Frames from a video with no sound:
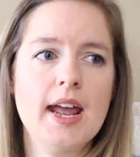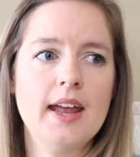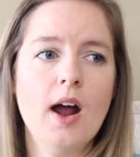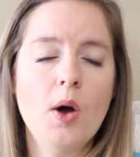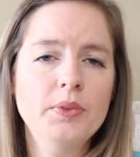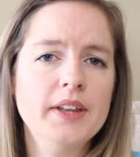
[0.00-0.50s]

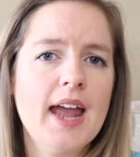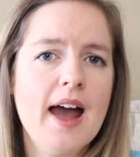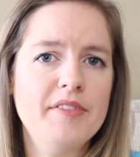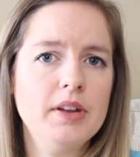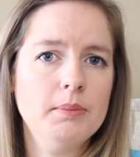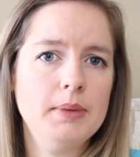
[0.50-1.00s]
and only
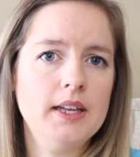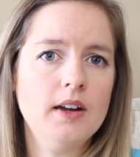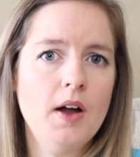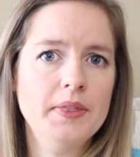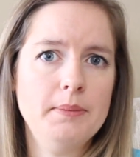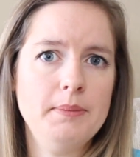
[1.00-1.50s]
having been
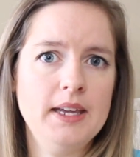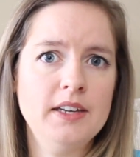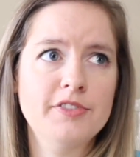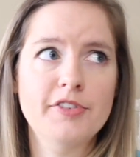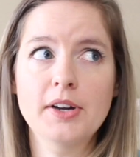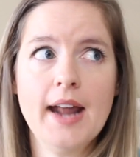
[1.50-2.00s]
on the
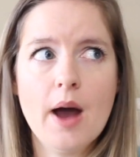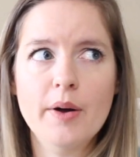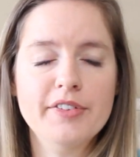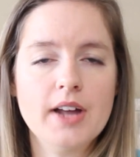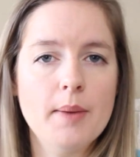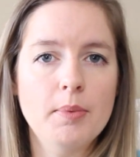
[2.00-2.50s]
mend for now
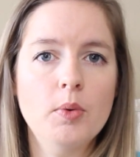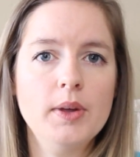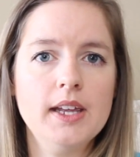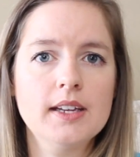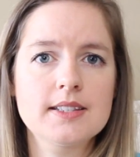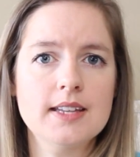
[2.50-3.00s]
a couple
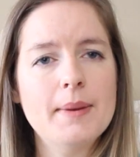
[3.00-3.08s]
weeks,